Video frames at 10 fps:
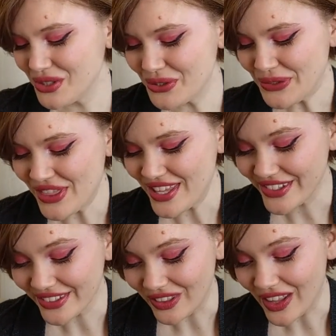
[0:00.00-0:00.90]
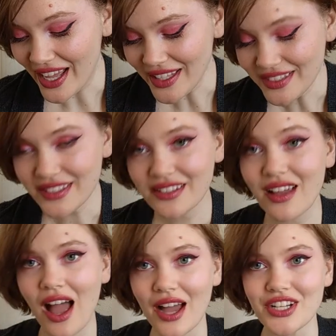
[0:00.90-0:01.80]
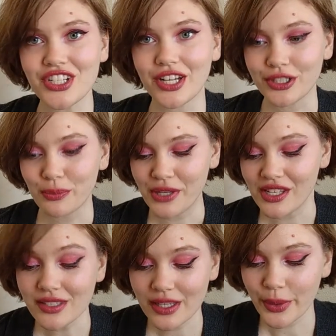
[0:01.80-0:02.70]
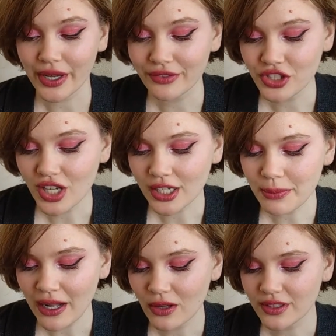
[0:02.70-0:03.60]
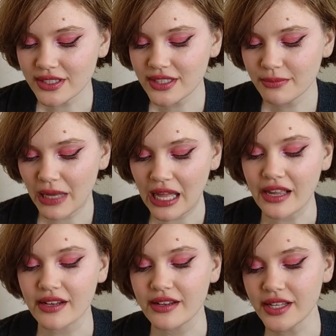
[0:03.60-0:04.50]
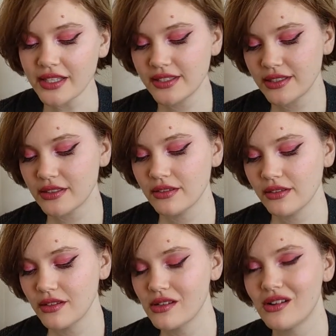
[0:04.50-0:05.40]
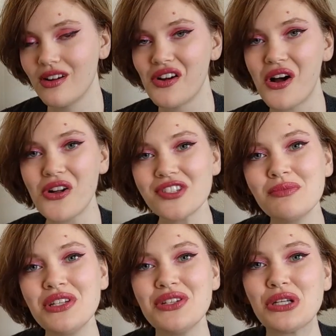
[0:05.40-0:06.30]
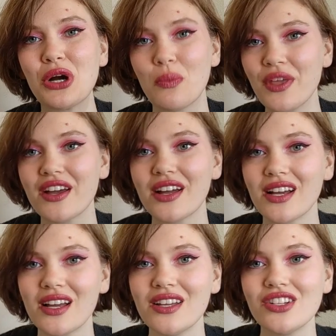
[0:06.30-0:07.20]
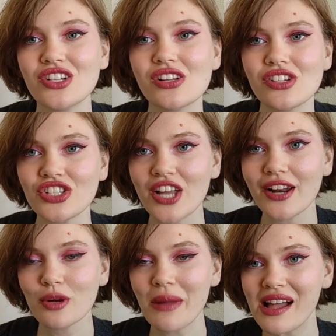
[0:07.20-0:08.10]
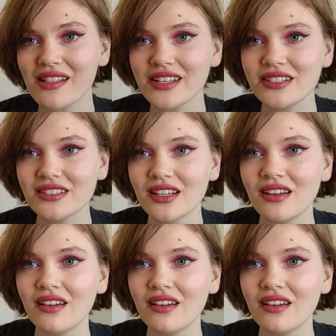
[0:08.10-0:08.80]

to the last eyeshadow piece that we have to talk about. This is my NYX Ultimate Utopia shadow palette.